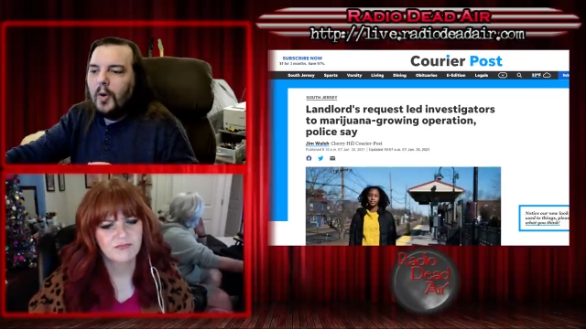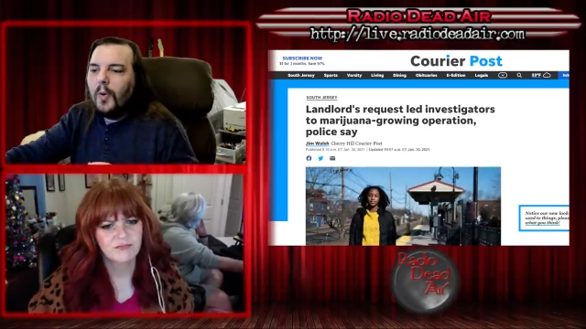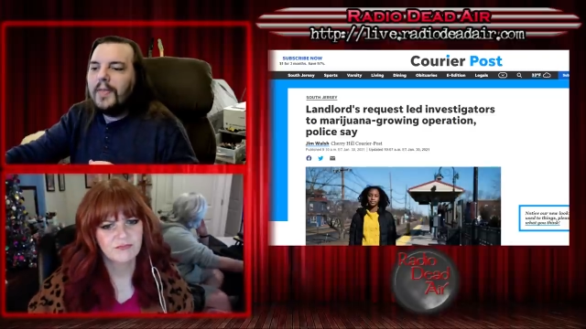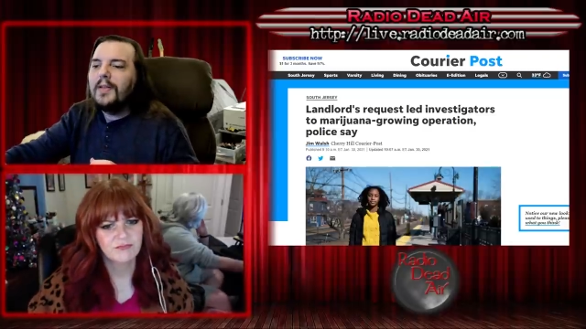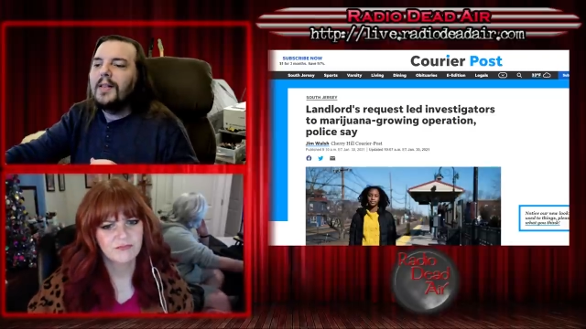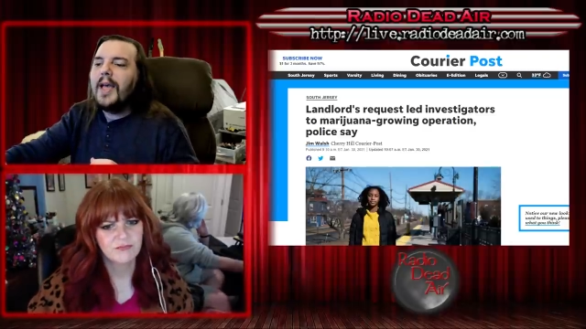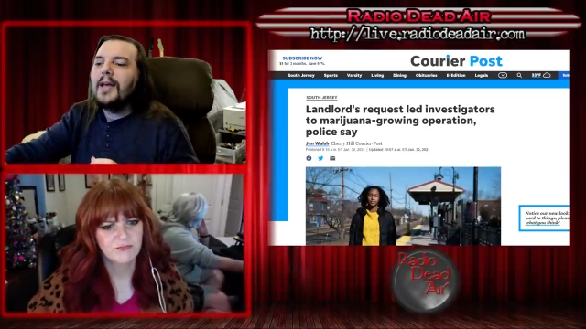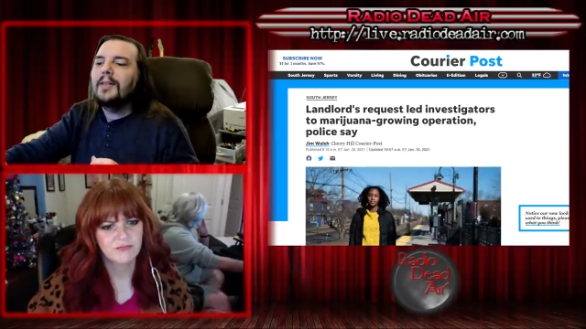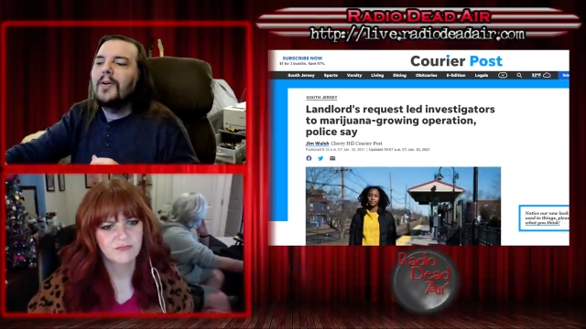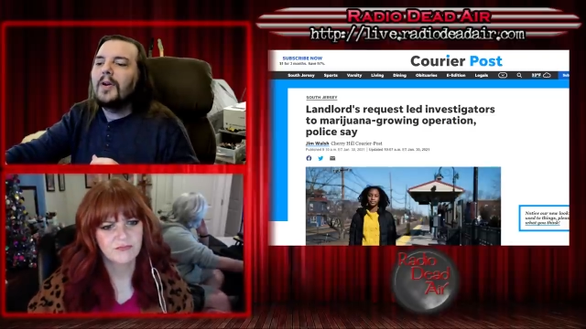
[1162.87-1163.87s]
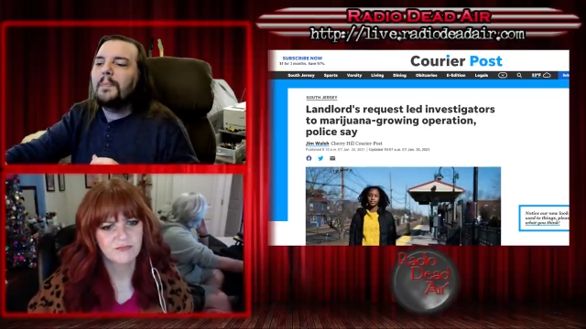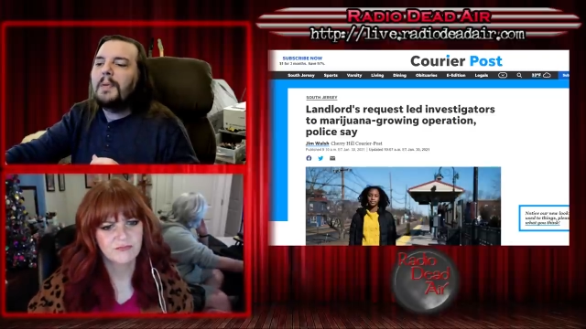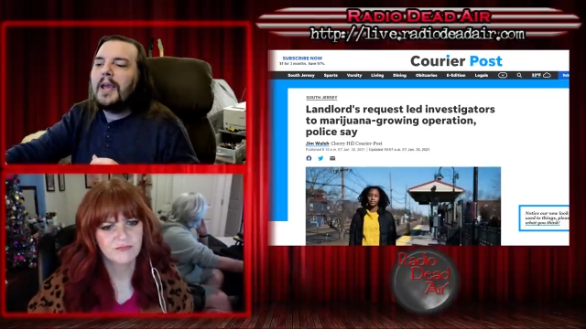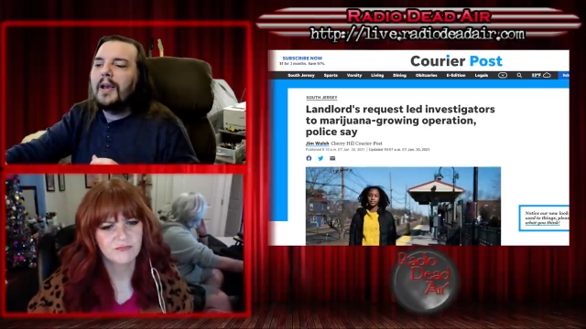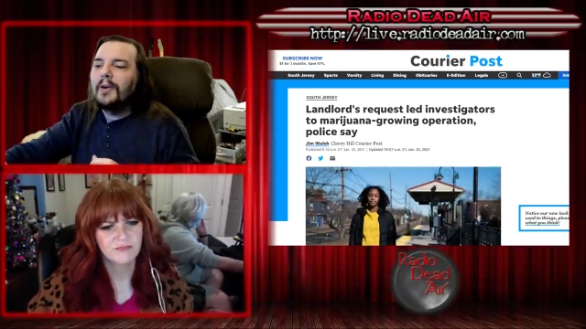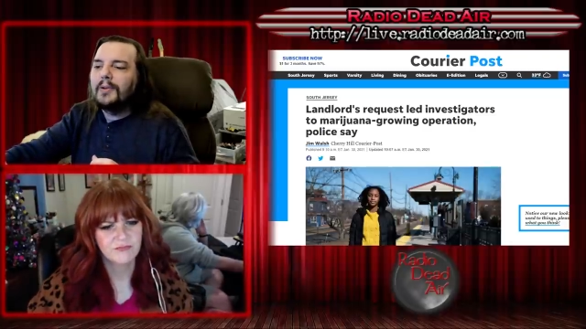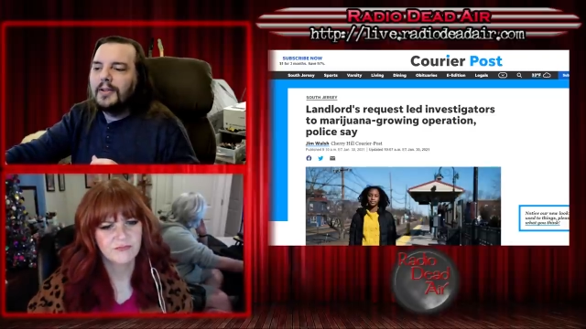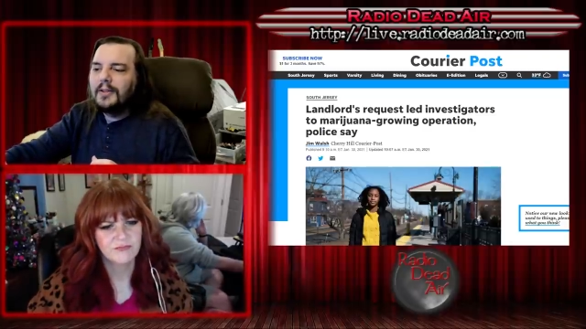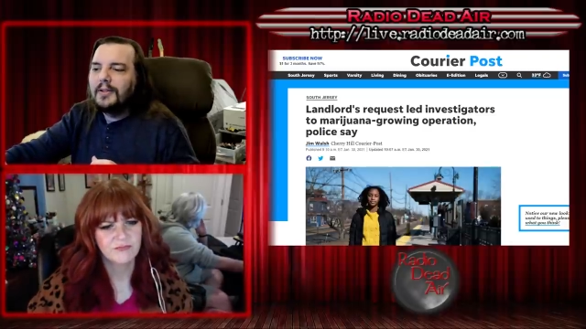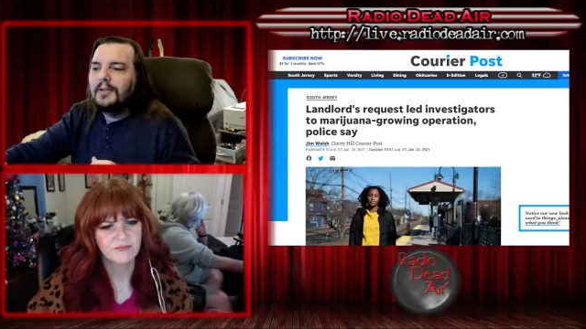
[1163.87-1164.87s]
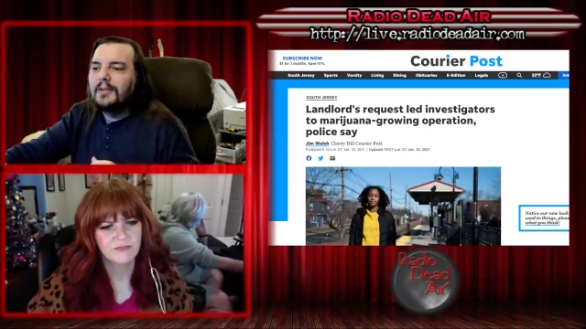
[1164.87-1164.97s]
Speaker 1: When the landlord appealed,